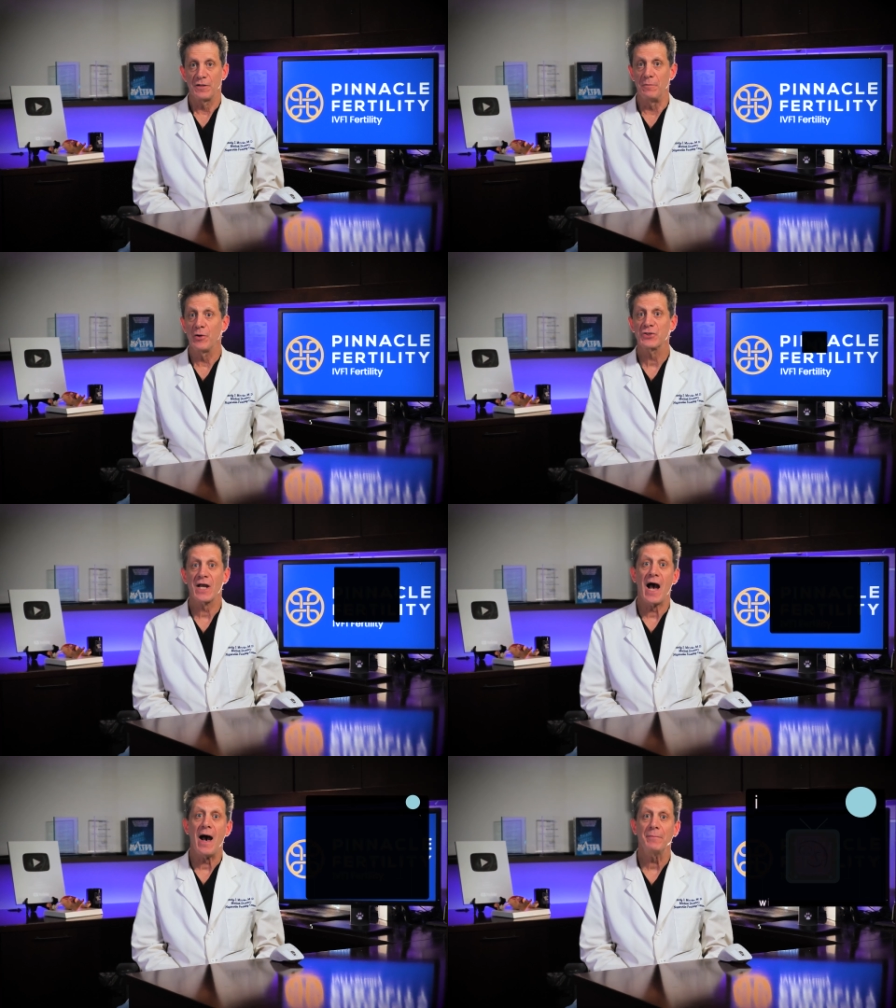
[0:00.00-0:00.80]
The most
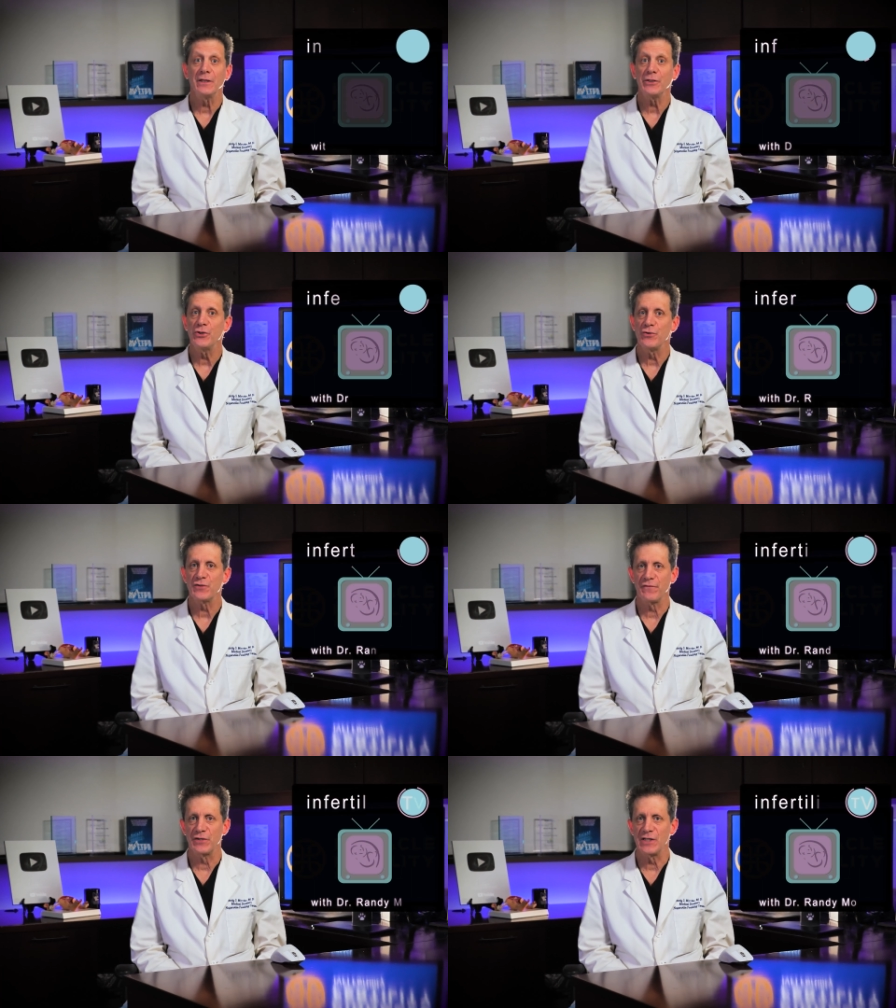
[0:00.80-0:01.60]
commonly
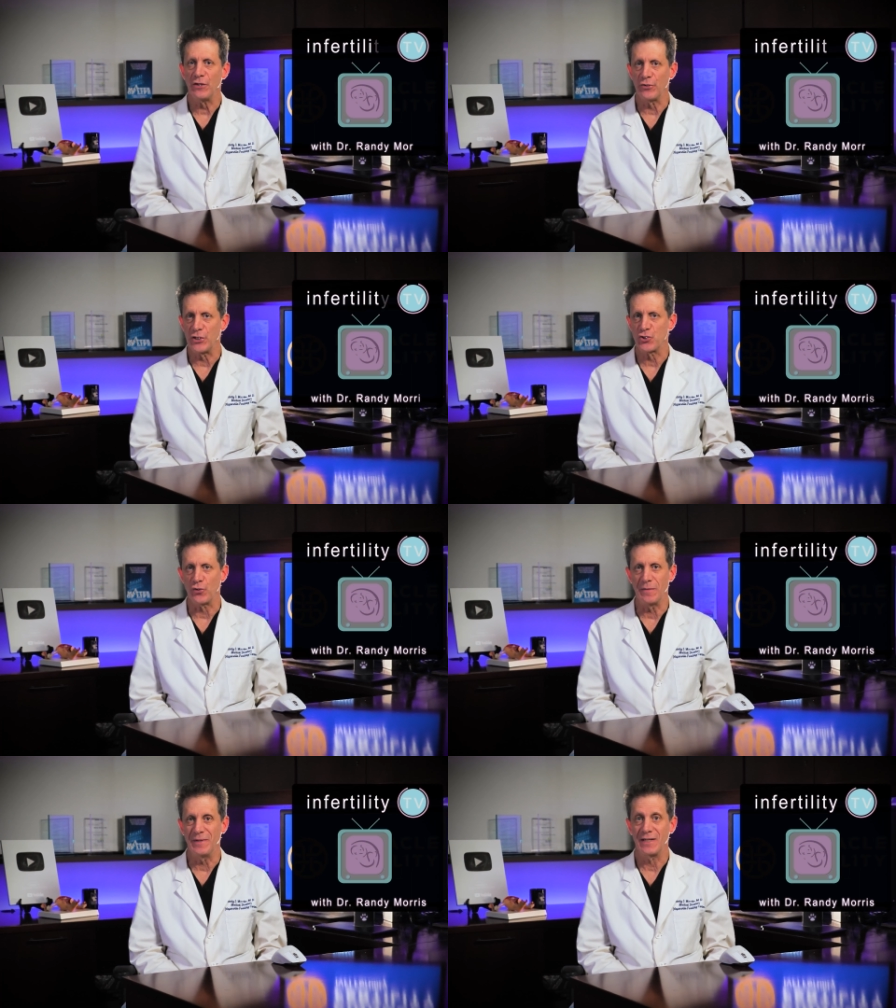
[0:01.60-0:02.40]
used fertility
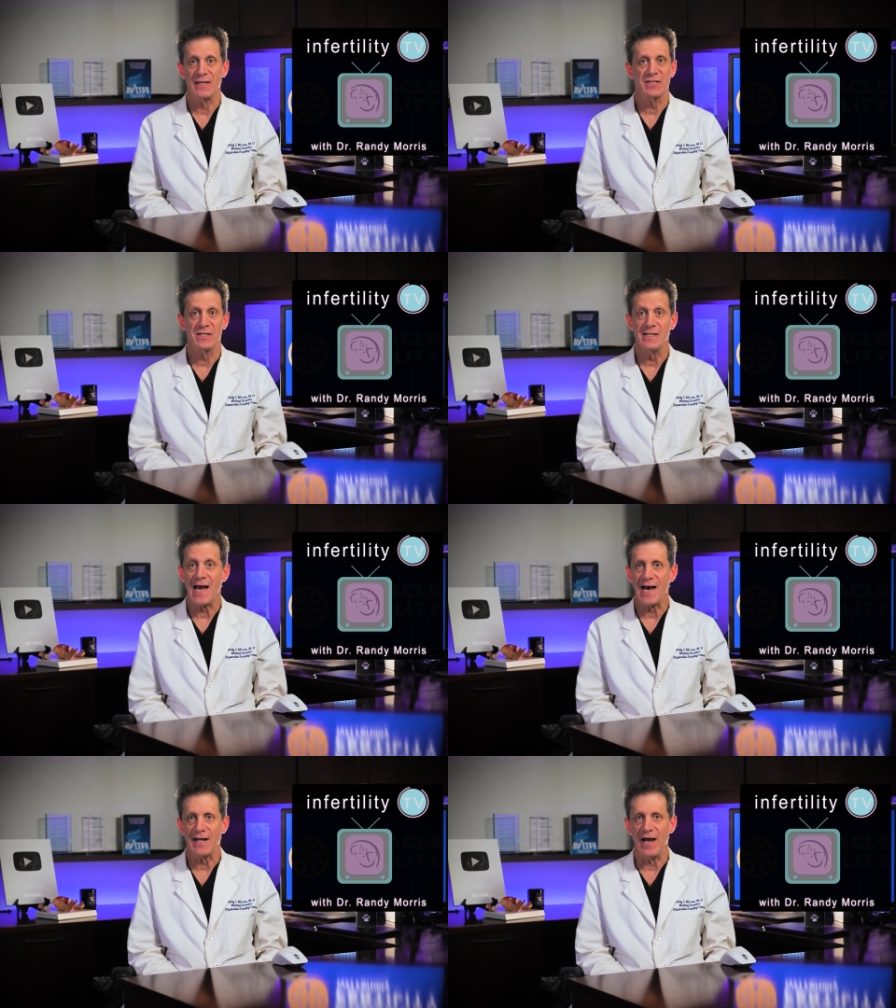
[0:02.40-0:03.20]
treatment is not